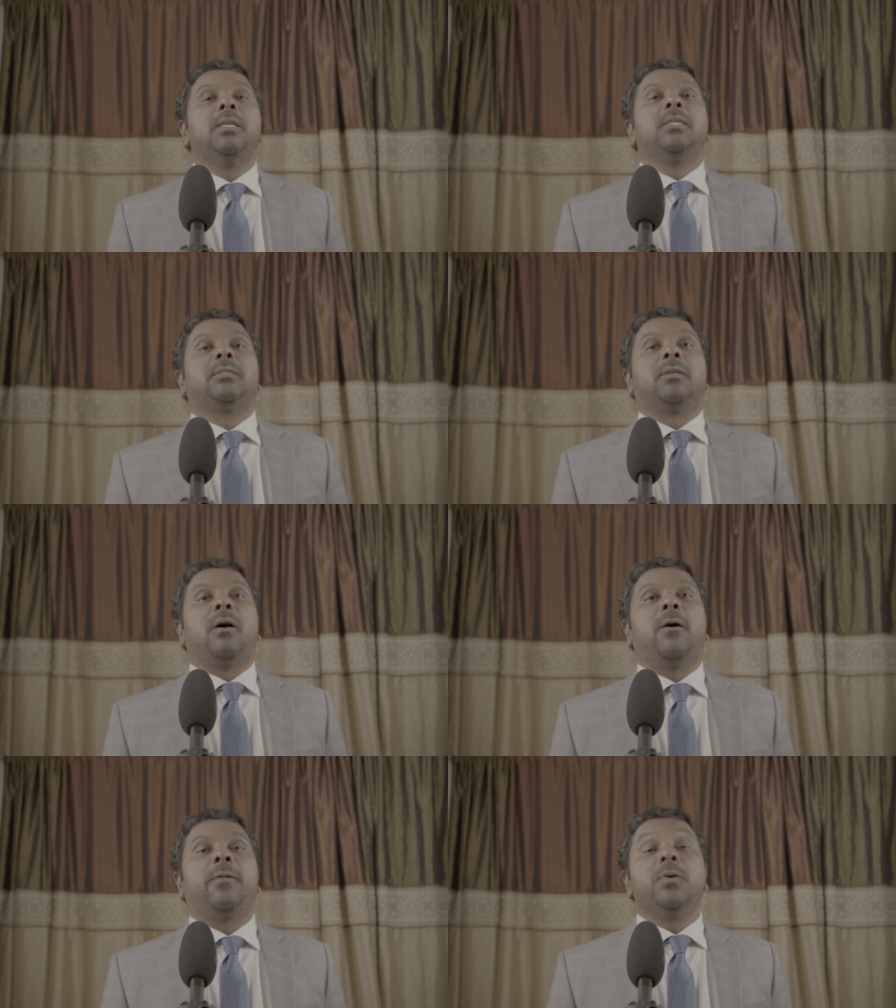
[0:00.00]

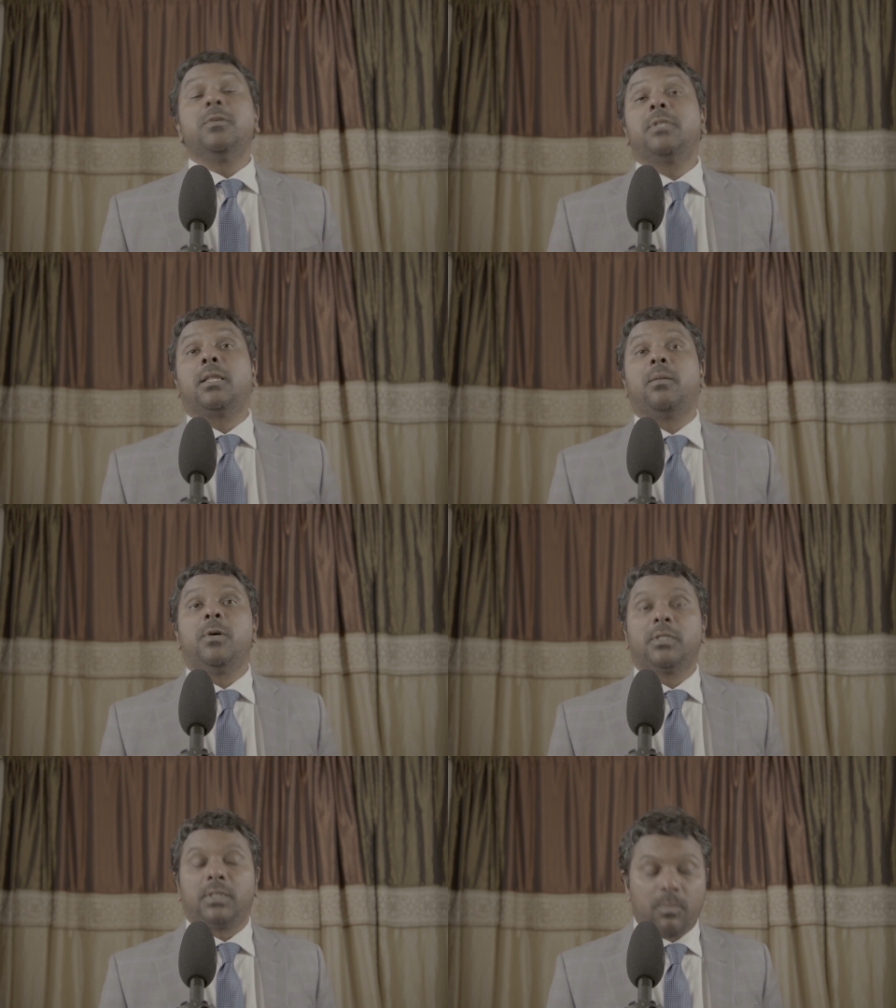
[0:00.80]
So, those are the
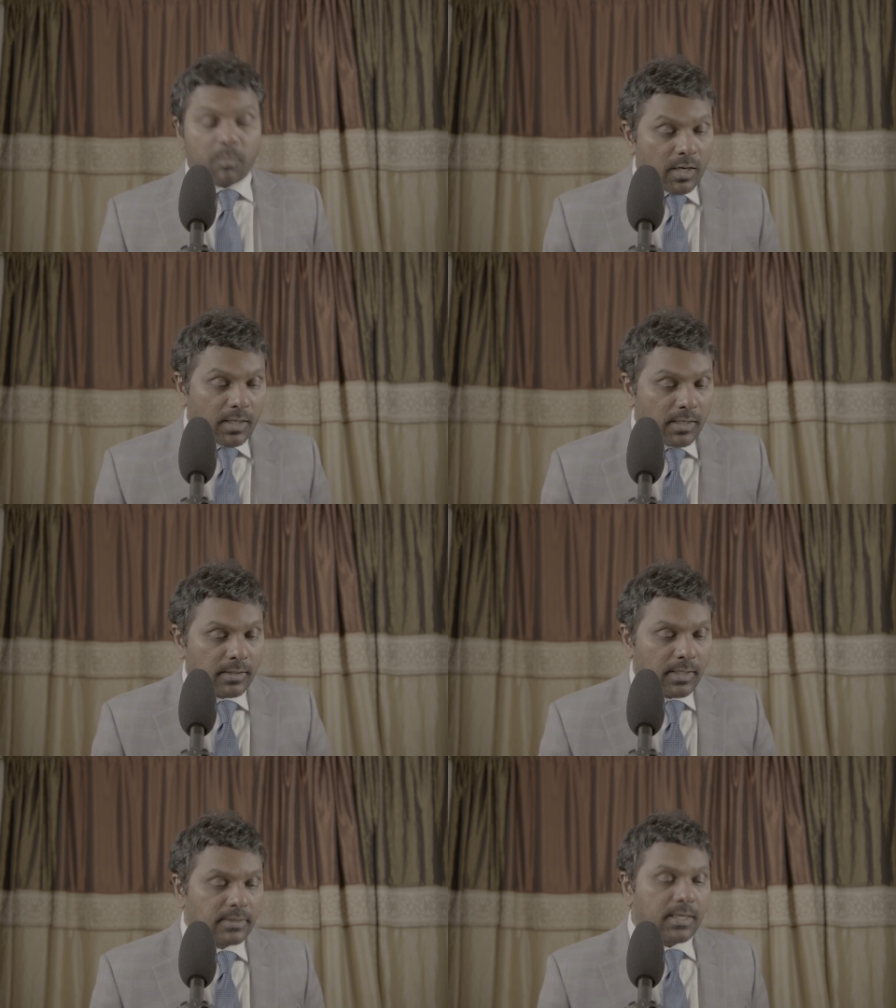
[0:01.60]
most important
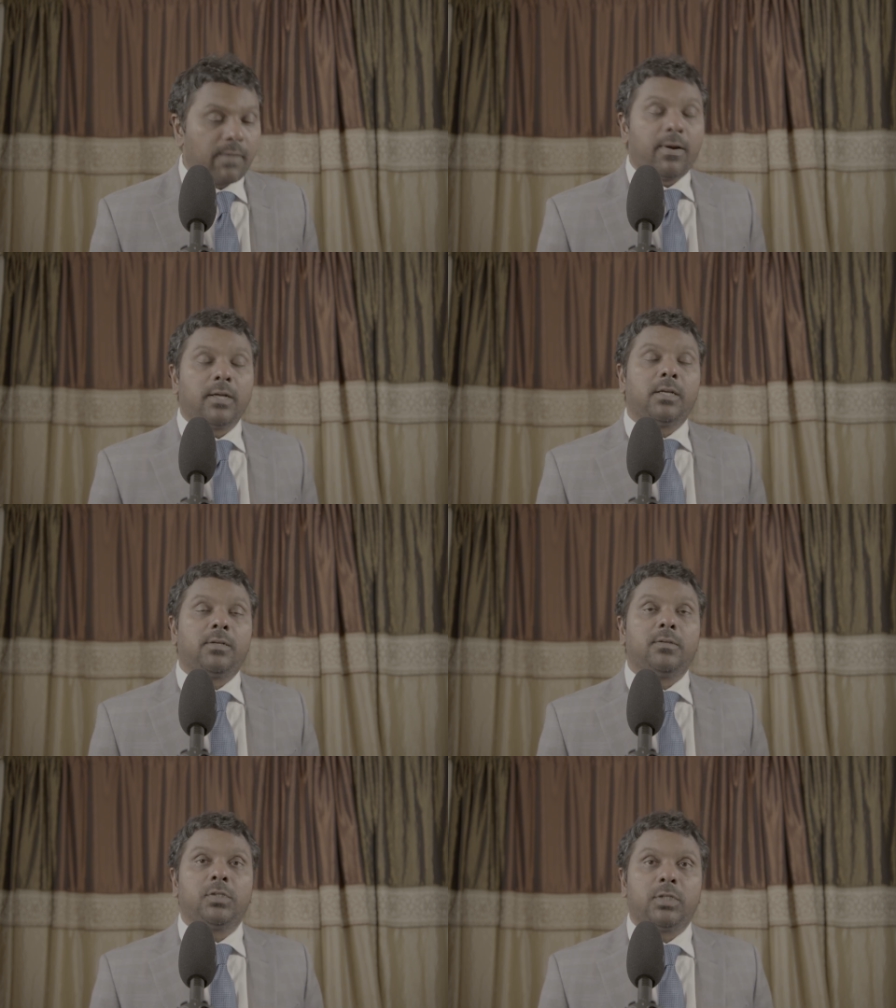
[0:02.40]
things I wanted
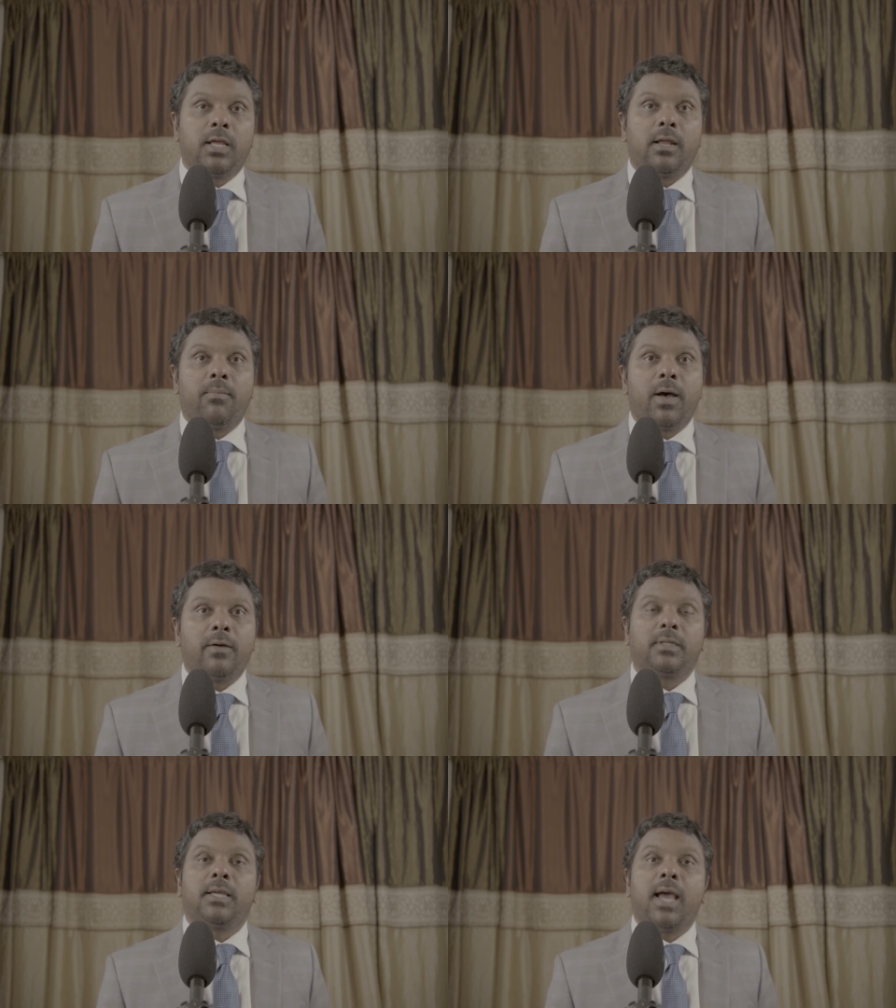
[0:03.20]
to share
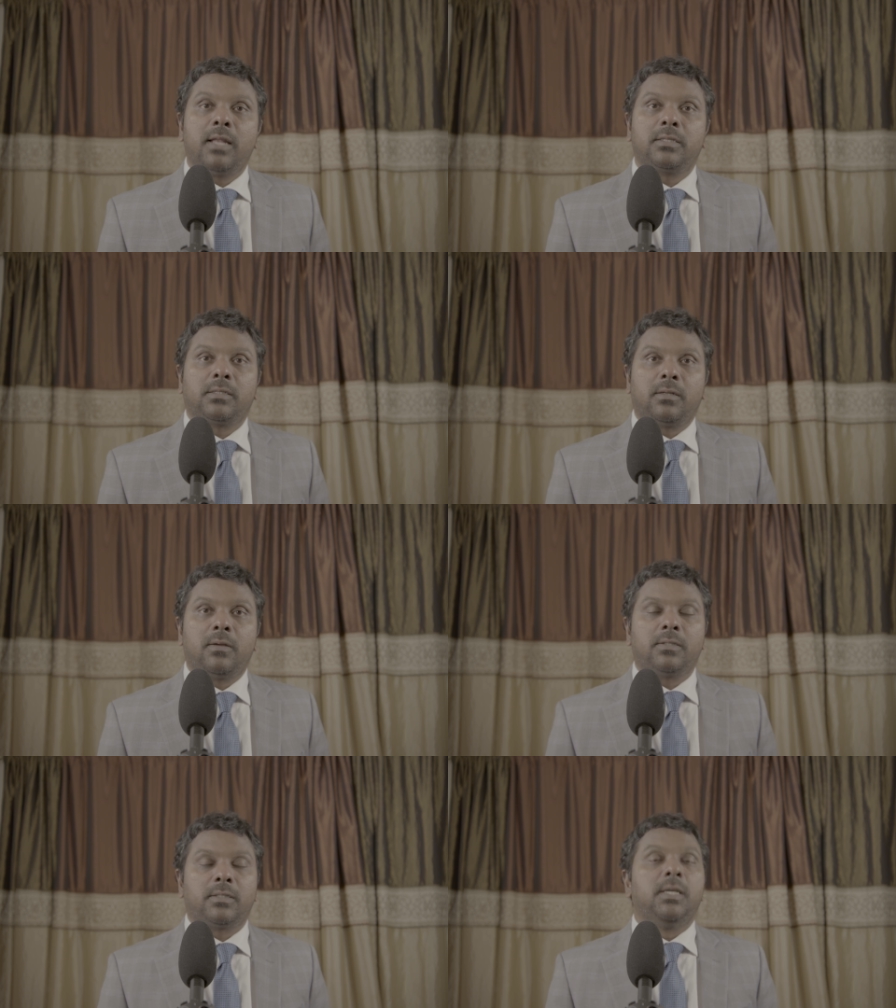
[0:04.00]
about
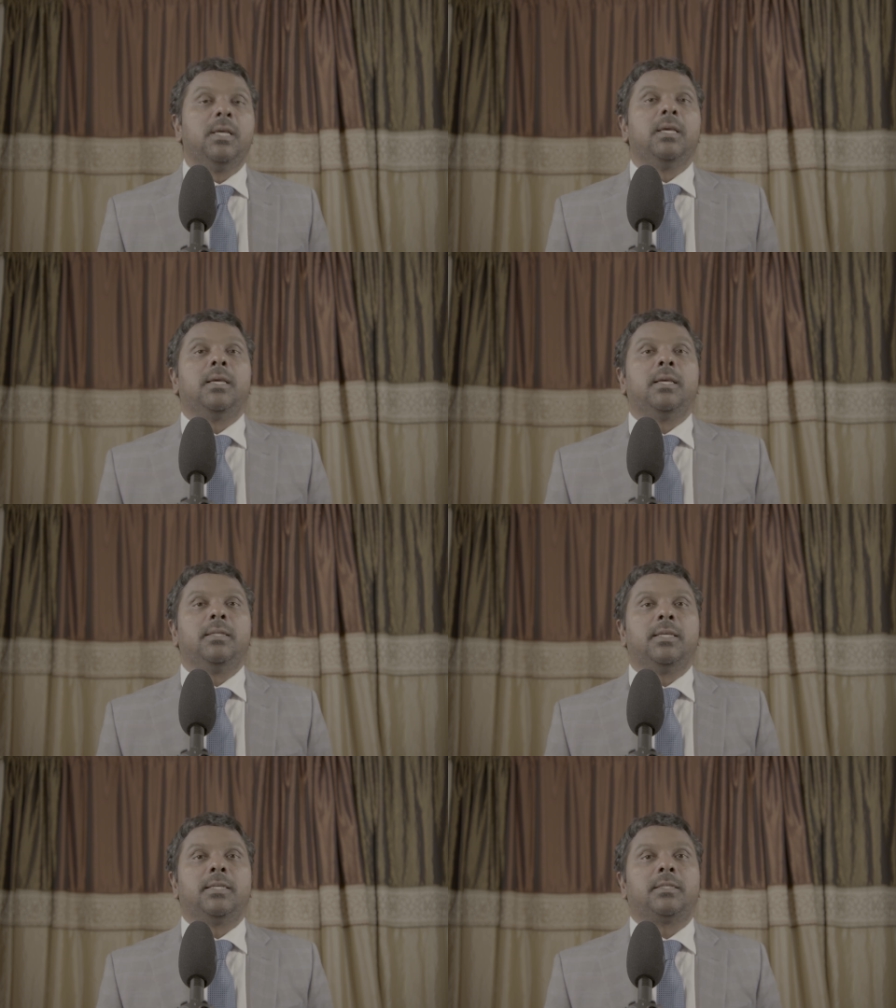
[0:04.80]
gallstones in
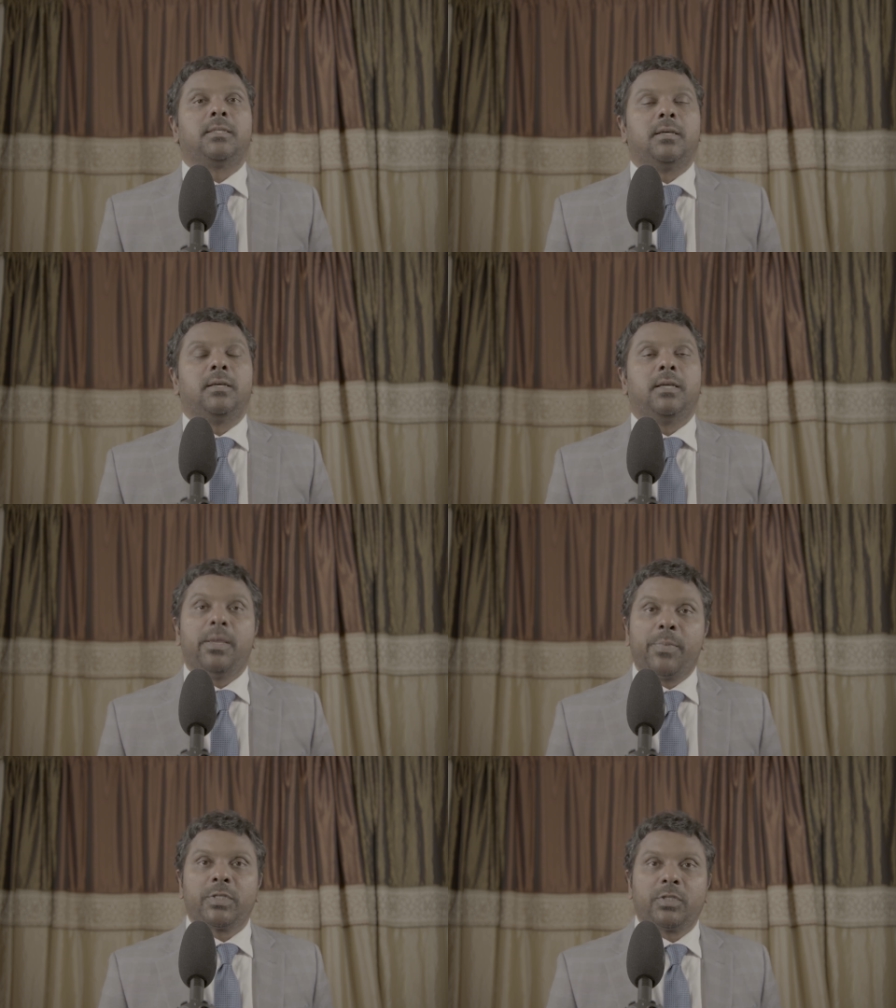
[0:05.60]
this
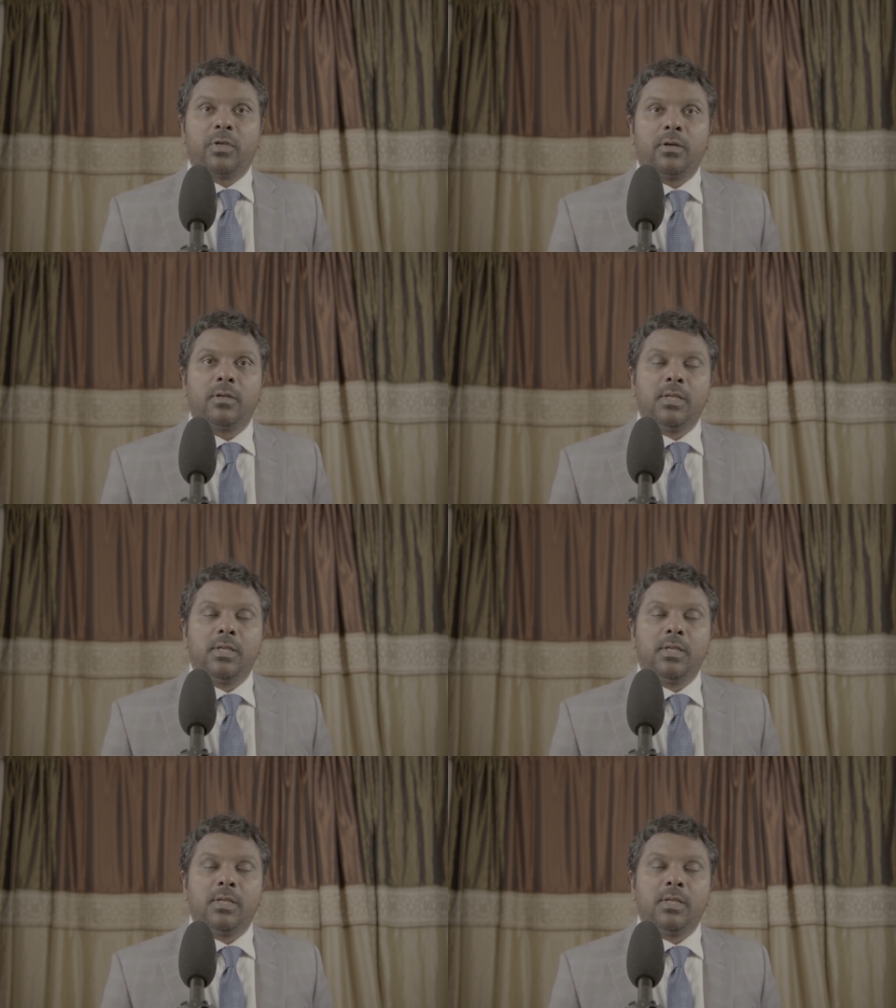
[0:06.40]
episode.